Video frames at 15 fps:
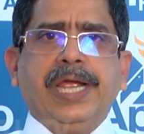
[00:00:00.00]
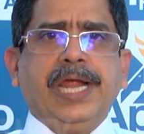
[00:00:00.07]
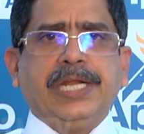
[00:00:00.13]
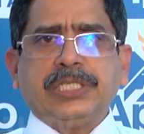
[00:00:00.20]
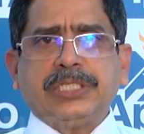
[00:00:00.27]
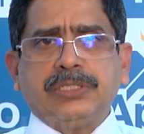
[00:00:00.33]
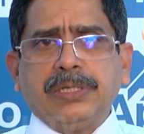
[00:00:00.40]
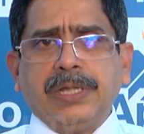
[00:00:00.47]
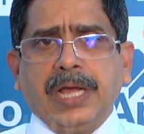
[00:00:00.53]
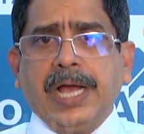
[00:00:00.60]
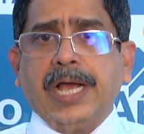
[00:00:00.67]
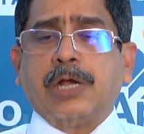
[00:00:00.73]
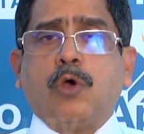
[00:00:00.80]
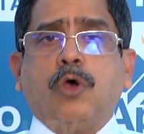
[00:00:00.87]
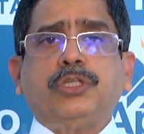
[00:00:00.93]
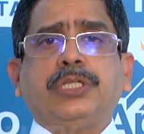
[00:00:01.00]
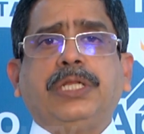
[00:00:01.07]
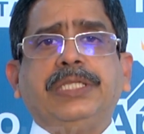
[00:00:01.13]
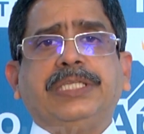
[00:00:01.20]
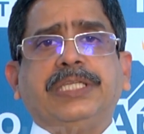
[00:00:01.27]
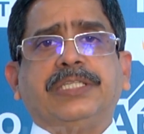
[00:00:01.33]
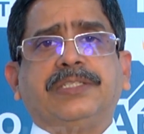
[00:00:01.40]
It is a
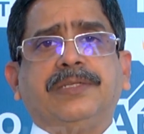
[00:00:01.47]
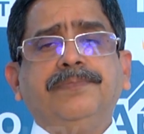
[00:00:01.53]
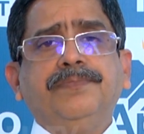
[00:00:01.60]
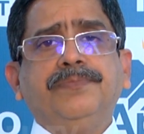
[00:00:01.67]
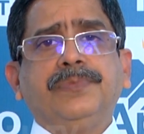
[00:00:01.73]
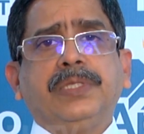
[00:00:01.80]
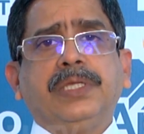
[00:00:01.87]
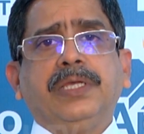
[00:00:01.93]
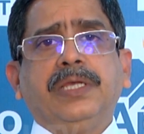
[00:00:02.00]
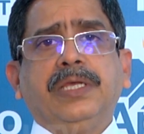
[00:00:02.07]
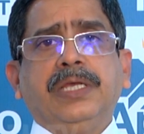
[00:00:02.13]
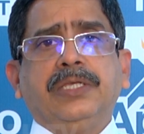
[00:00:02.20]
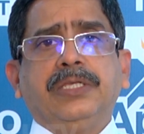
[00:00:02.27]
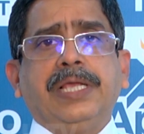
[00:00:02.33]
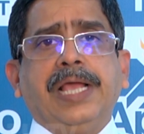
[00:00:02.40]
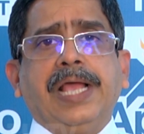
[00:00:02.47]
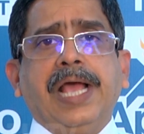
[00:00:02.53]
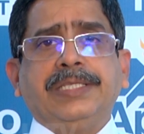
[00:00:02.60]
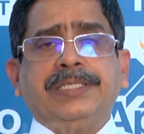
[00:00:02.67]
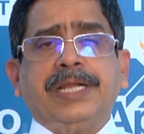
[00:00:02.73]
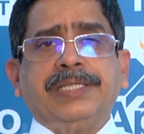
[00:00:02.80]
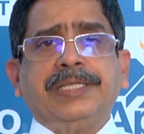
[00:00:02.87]
costly system.
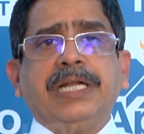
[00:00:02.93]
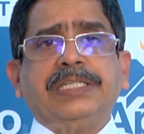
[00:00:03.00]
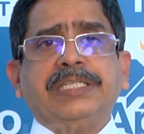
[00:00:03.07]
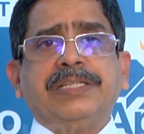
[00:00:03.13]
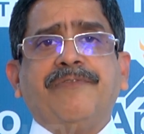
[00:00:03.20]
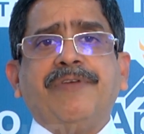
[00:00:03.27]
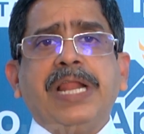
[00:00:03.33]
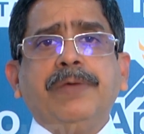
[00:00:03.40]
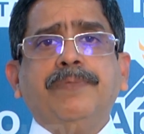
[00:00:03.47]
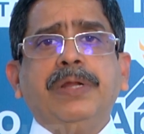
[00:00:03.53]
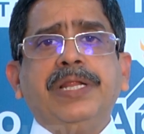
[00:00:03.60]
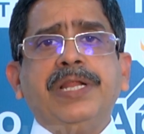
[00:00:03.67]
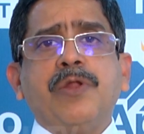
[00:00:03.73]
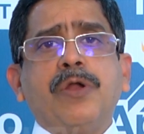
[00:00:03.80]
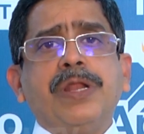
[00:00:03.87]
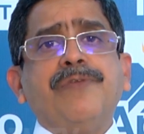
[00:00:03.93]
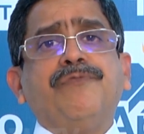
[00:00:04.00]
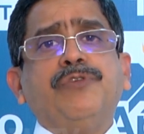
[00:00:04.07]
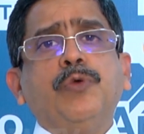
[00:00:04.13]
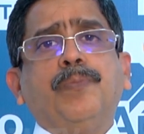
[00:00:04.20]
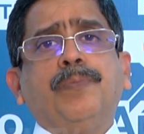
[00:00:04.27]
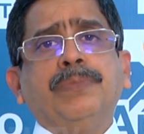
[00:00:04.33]
As a result, it is available in only
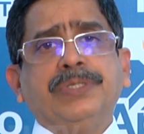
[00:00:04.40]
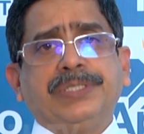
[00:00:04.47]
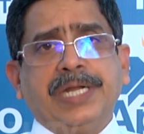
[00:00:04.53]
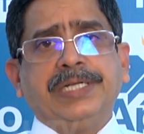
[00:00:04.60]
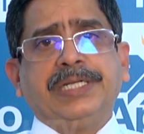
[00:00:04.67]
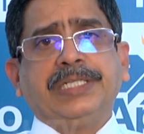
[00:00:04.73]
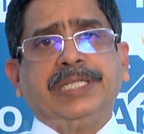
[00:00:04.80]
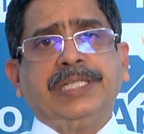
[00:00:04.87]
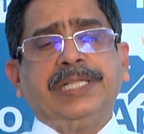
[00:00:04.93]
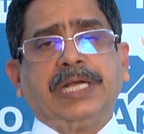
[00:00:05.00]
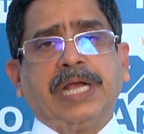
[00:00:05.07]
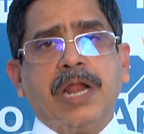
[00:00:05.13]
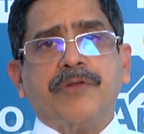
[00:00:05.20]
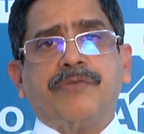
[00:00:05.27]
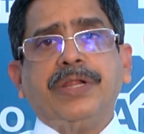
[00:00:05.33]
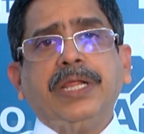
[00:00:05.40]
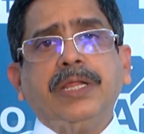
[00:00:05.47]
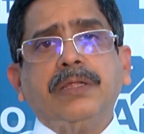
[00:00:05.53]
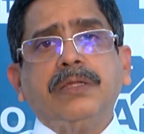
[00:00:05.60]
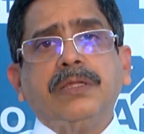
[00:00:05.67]
few centers in the country.